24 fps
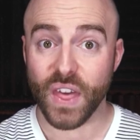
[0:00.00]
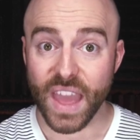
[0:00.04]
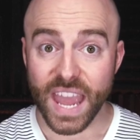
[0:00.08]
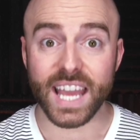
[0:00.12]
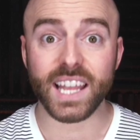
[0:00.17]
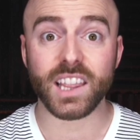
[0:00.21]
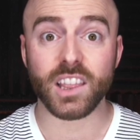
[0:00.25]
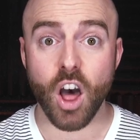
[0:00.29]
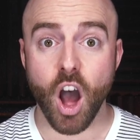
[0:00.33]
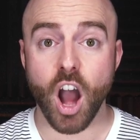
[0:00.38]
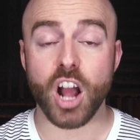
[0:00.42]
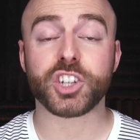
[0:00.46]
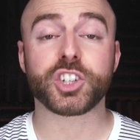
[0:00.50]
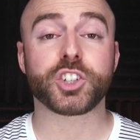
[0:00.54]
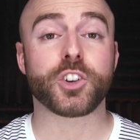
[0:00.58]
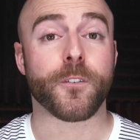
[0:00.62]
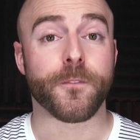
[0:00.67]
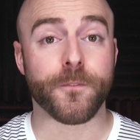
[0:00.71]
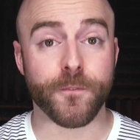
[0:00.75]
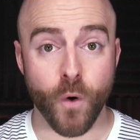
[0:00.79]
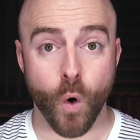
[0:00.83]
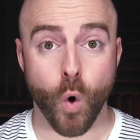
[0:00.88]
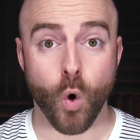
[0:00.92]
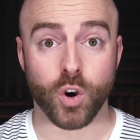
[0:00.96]
They launched a
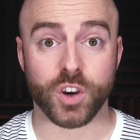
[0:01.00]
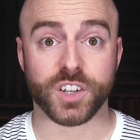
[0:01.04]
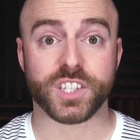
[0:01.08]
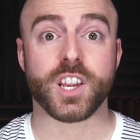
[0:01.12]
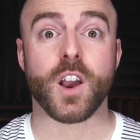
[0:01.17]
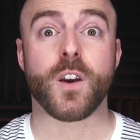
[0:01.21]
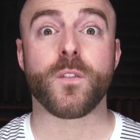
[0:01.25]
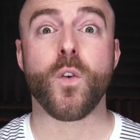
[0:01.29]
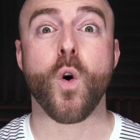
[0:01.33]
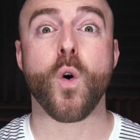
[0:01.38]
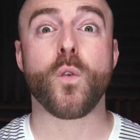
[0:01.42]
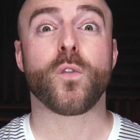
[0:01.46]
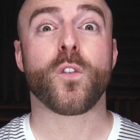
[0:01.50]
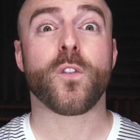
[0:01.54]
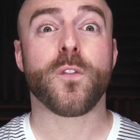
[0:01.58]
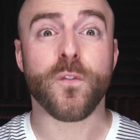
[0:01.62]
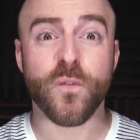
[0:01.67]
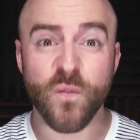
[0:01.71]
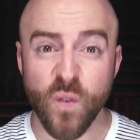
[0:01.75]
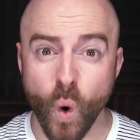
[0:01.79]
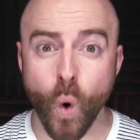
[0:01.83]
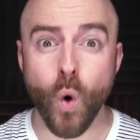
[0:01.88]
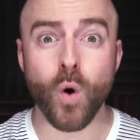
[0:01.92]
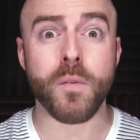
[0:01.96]
force of over
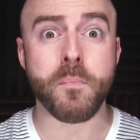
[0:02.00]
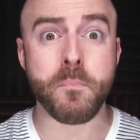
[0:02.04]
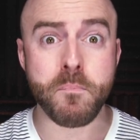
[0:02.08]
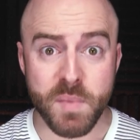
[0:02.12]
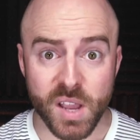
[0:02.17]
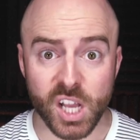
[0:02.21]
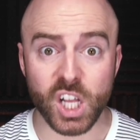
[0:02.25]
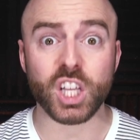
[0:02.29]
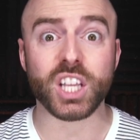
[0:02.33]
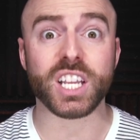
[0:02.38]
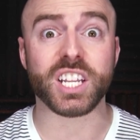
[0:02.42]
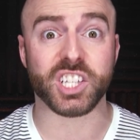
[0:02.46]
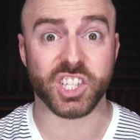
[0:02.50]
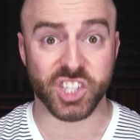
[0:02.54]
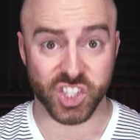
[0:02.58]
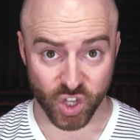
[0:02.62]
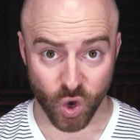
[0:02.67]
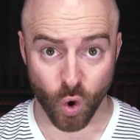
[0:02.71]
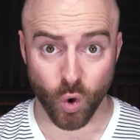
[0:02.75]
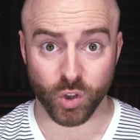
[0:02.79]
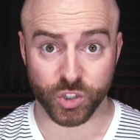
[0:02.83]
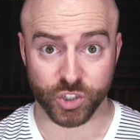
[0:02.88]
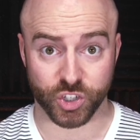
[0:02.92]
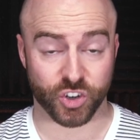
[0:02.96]
4 million
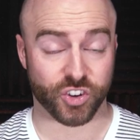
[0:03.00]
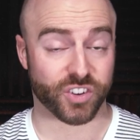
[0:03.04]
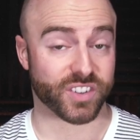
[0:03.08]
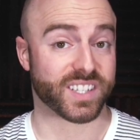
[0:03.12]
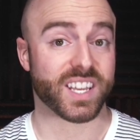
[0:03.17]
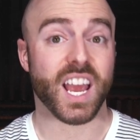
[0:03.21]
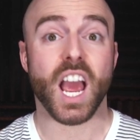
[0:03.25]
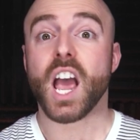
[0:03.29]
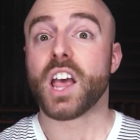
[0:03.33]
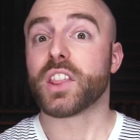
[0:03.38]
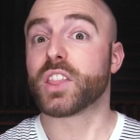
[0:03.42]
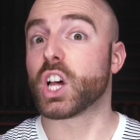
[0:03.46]
soldiers,